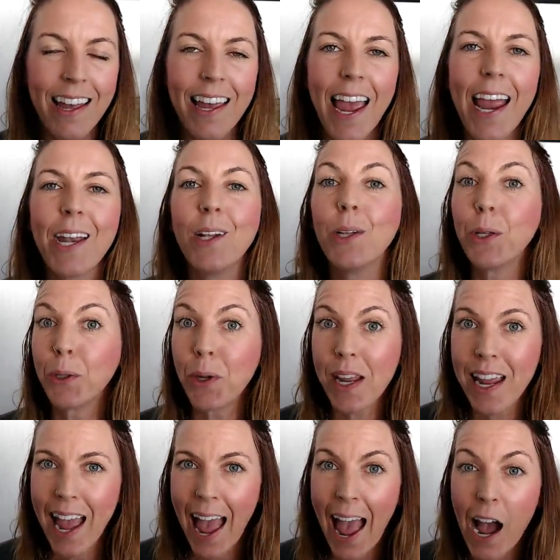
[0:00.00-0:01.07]
and
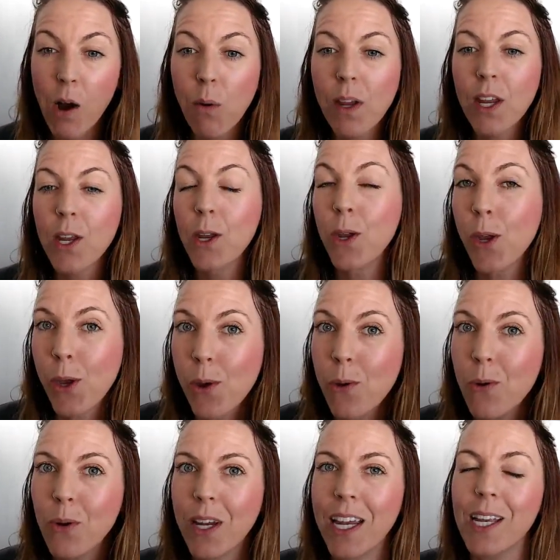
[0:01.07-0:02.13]
learning how
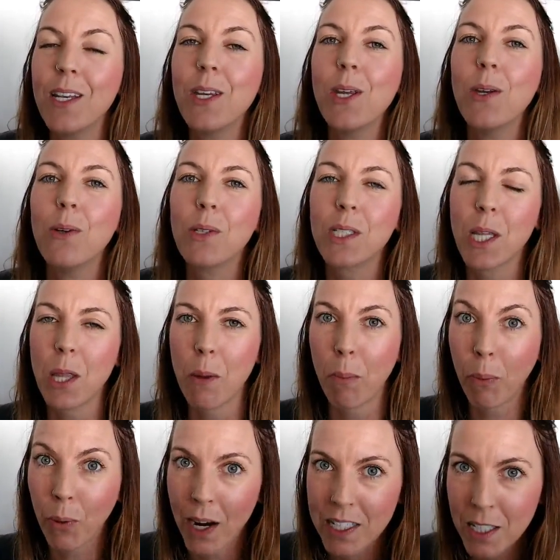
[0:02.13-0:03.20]
you can use the
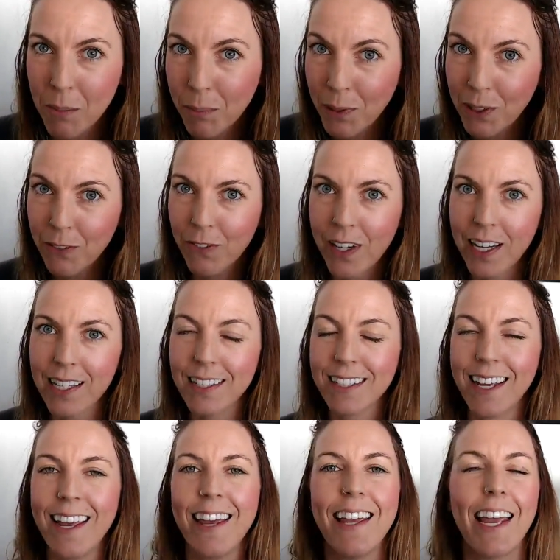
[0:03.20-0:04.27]
present perfect
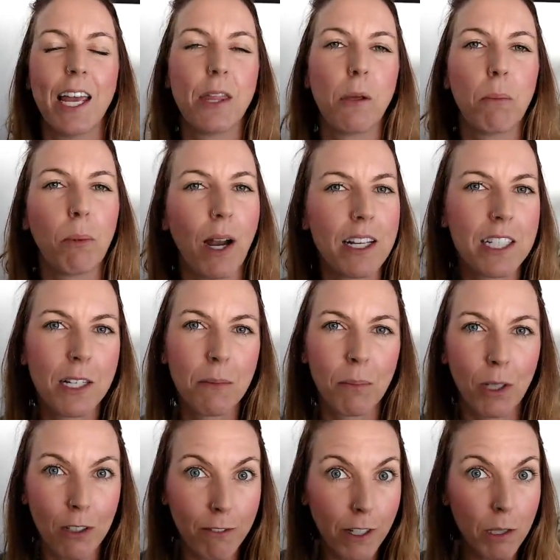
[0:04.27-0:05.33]
and the present
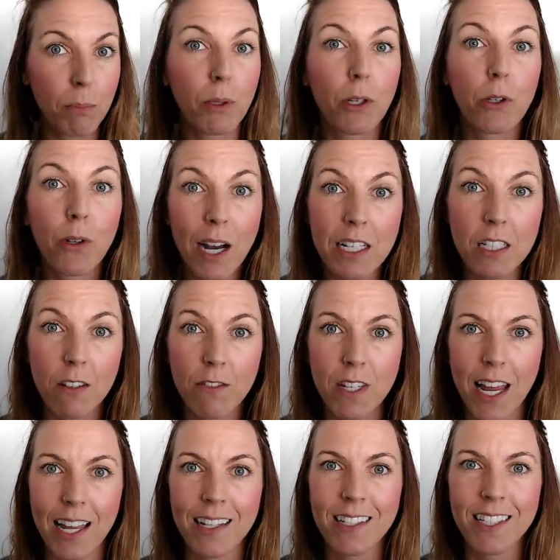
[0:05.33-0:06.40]
perfect progressive
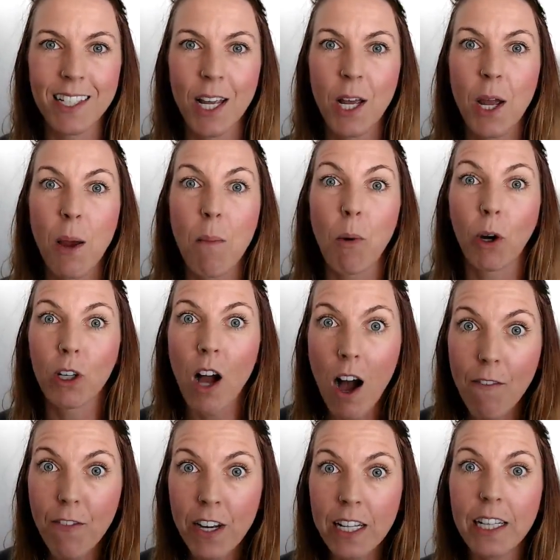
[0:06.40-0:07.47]
tense more
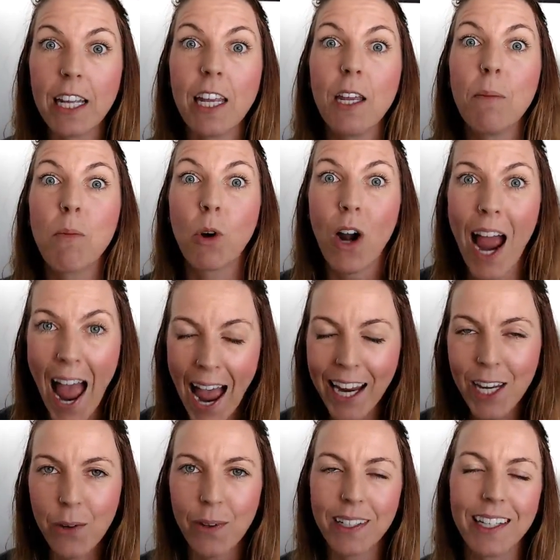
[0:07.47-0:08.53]
confidently, more
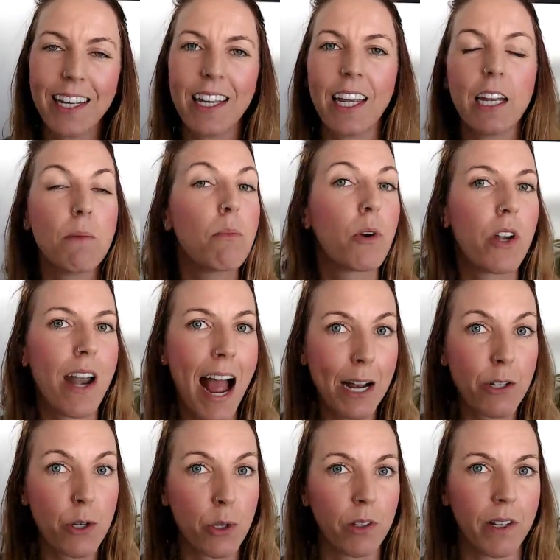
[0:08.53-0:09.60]
accurately, and more
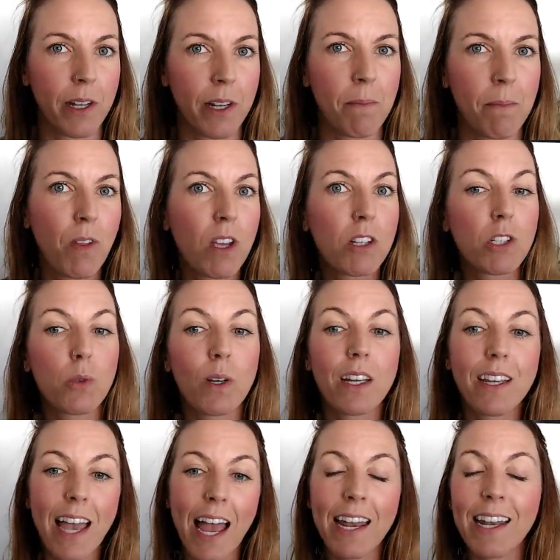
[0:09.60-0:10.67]
naturally. So
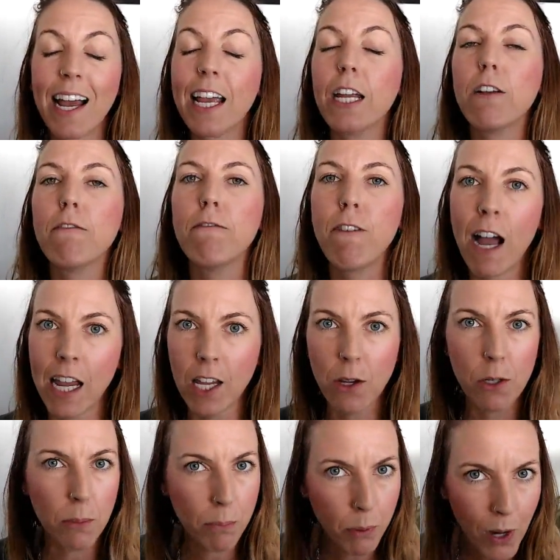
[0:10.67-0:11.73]
again, I invite you
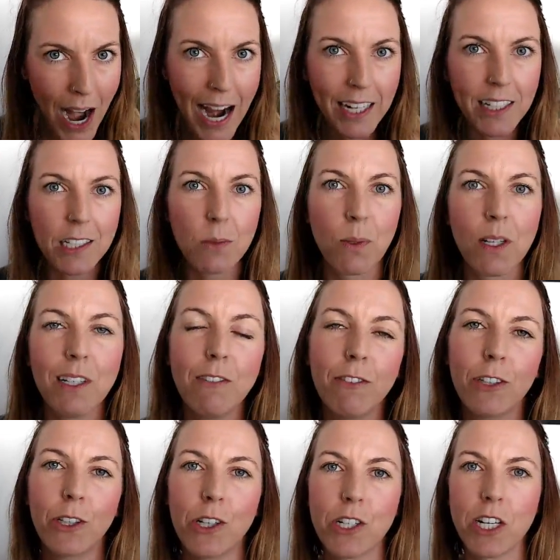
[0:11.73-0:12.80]
to practice what you've
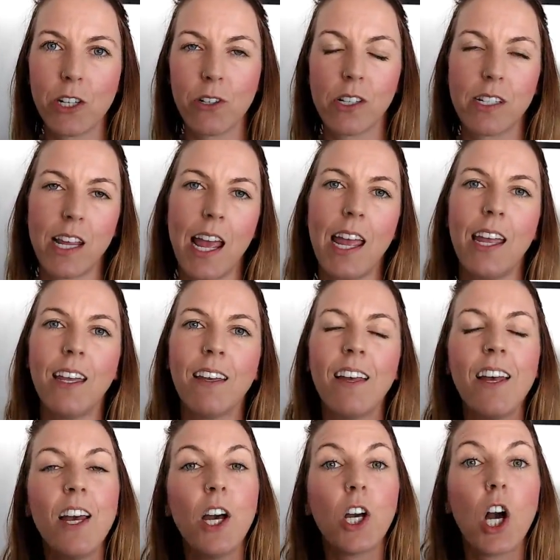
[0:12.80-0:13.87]
learned here today.
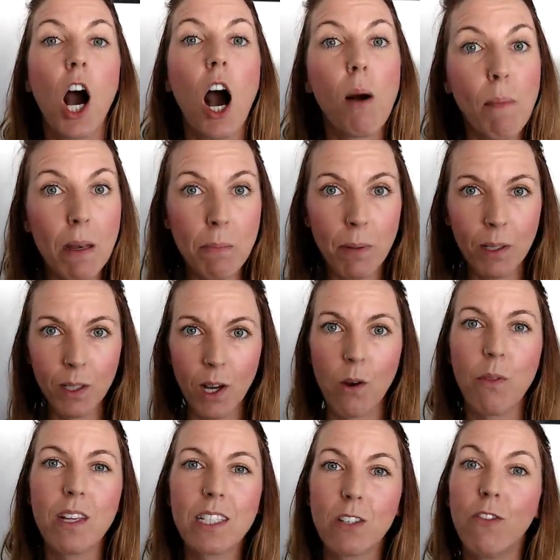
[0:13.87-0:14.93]
Comment below
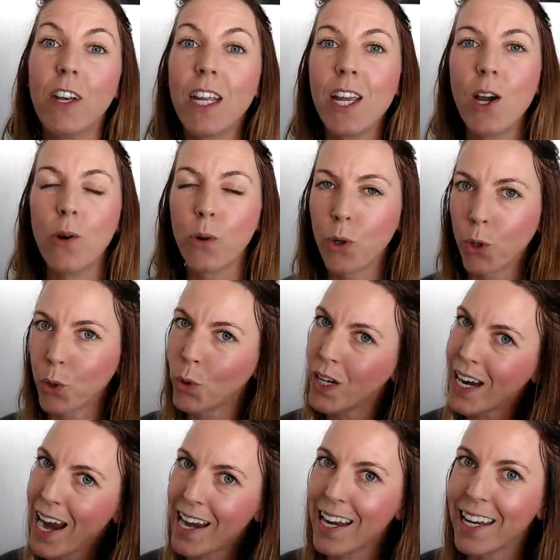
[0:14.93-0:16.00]
this video
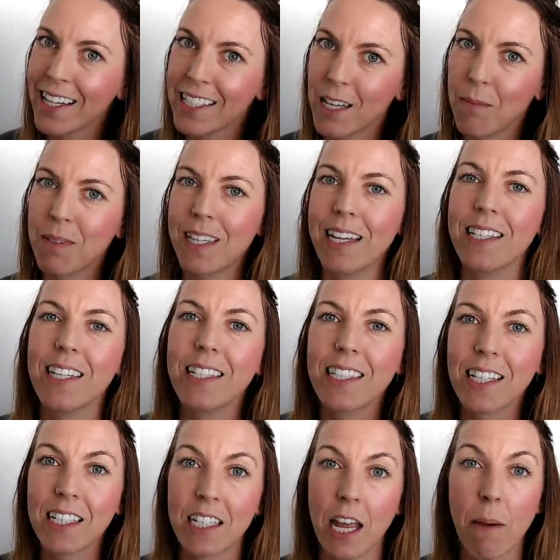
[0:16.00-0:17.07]
creating some sentence
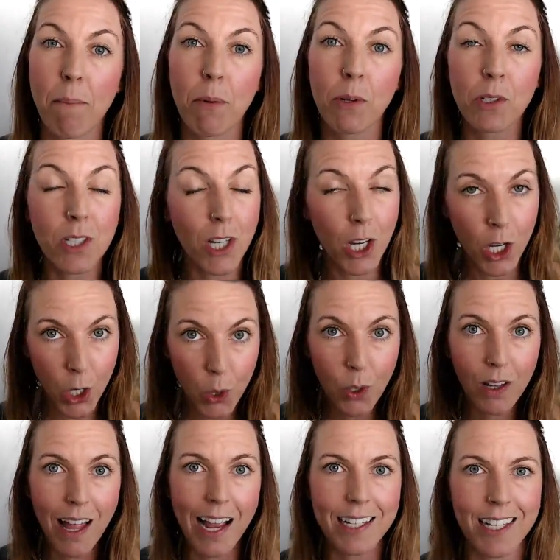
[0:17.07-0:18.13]
examples
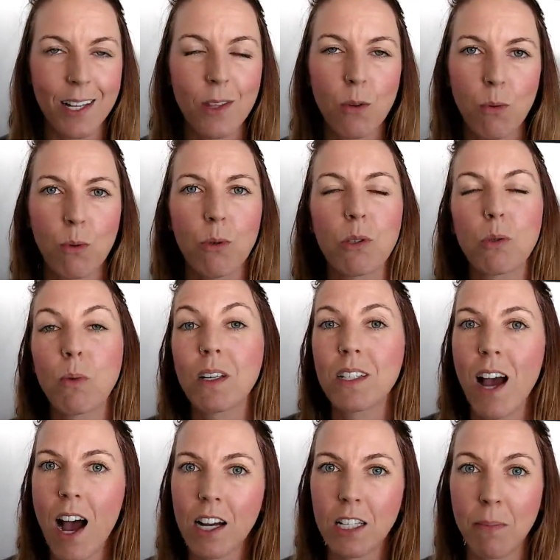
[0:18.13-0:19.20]
utilizing the rules we
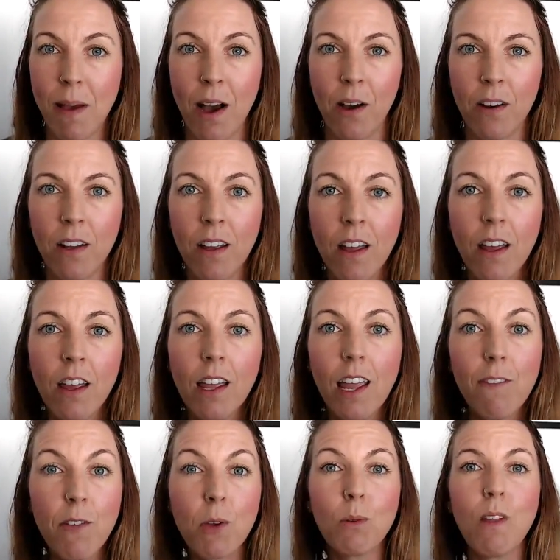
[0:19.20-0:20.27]
talked about.
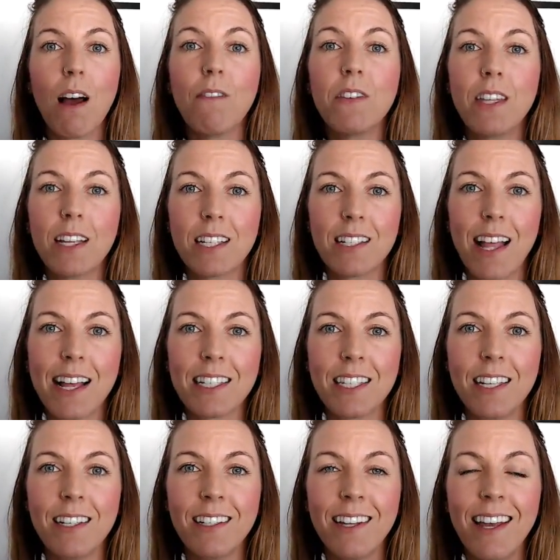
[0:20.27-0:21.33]
If you loved this
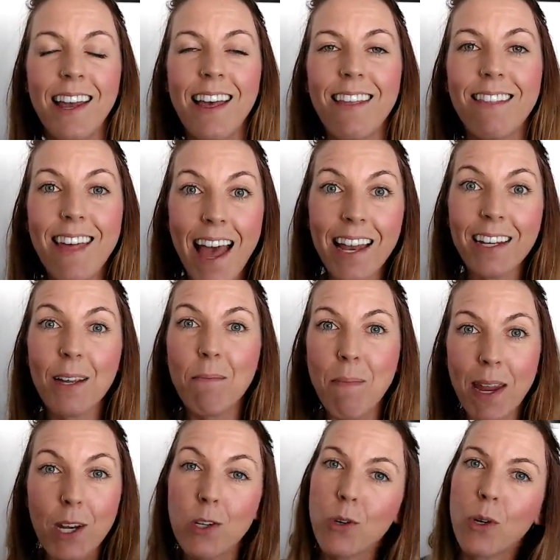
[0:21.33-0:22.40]
lesson, then
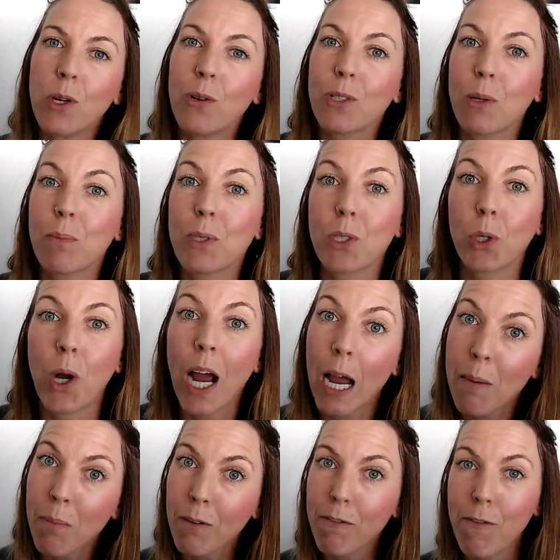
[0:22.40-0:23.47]
make sure you
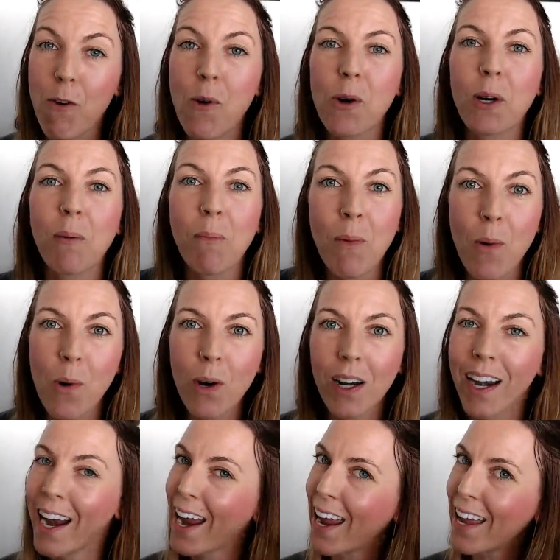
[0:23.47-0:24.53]
subscribe for
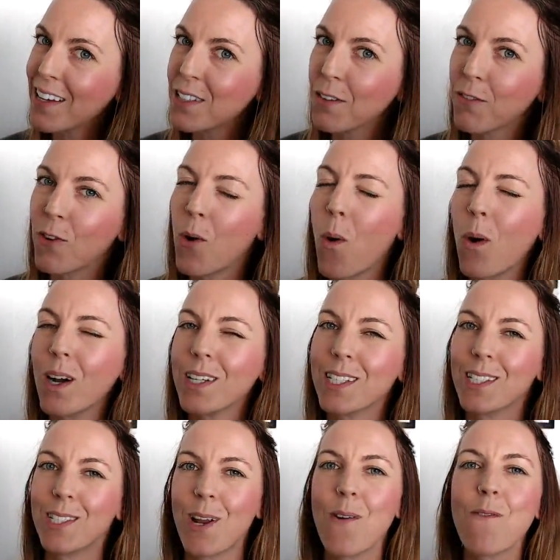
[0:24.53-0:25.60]
more. And of course,
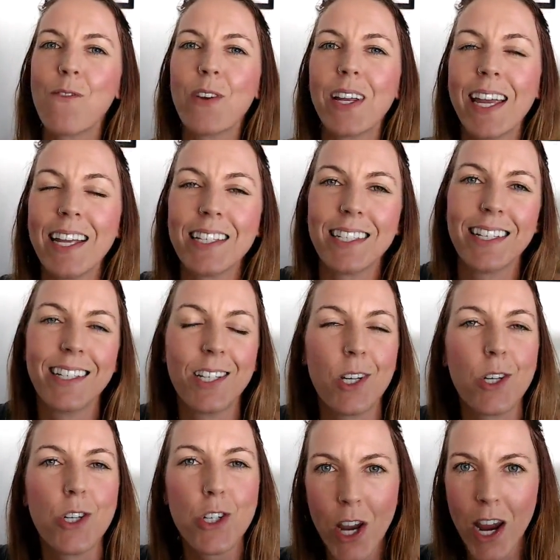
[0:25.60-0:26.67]
don't forget to
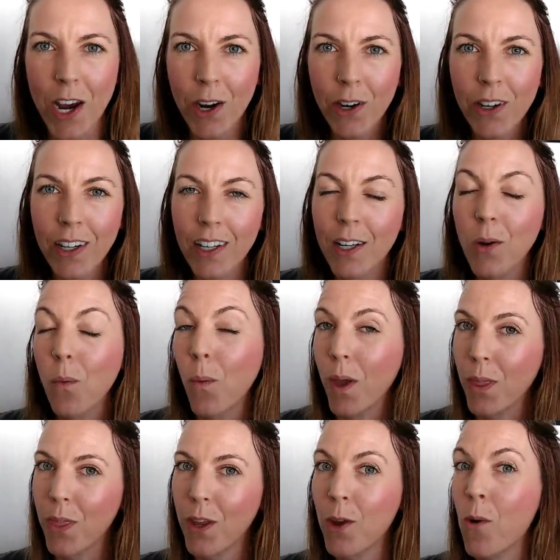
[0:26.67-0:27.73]
share
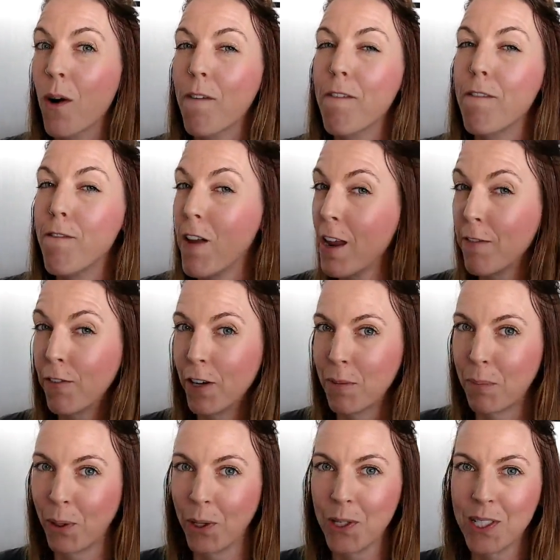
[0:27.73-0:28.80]
with your favorite
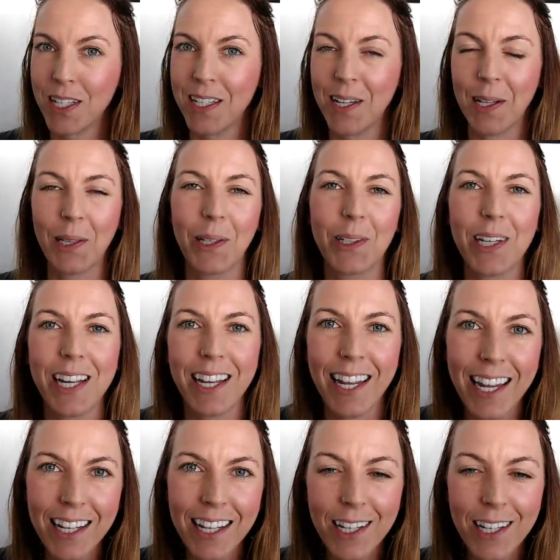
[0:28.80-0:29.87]
person learning
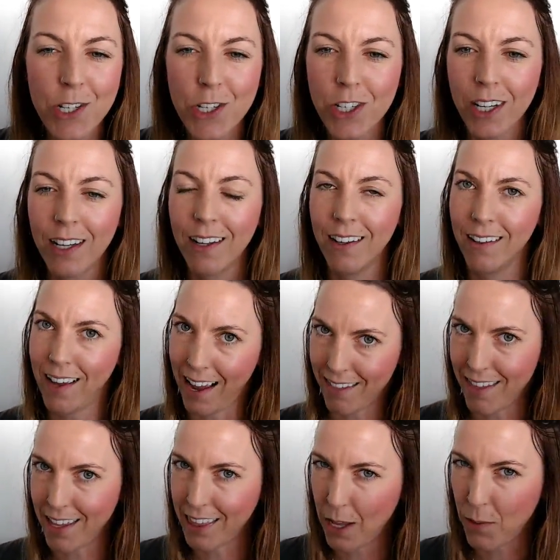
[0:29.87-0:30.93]
English. I
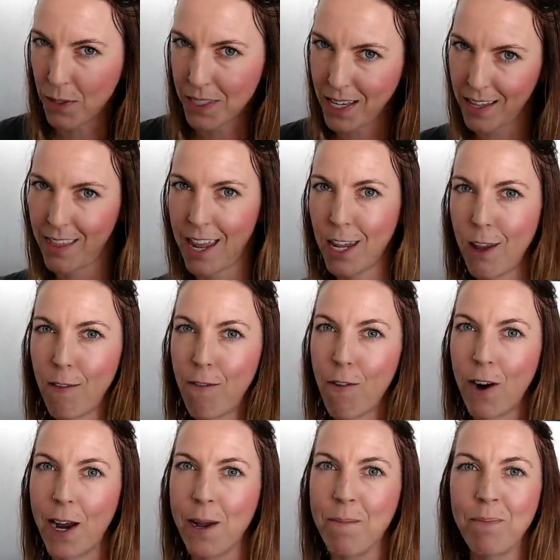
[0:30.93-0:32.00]
think they will say thank you for
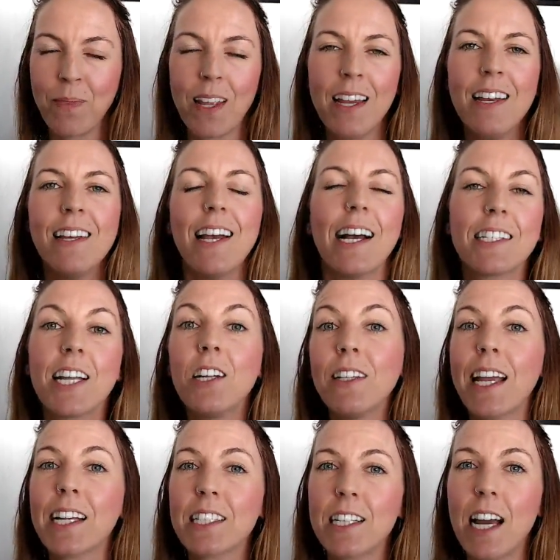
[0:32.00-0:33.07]
it. Until
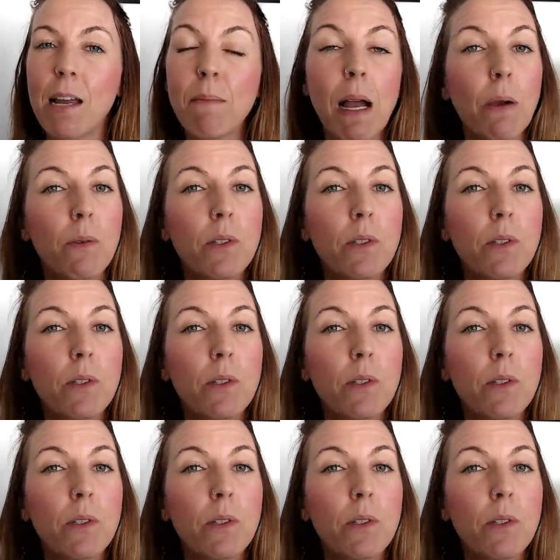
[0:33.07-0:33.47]
next time, I will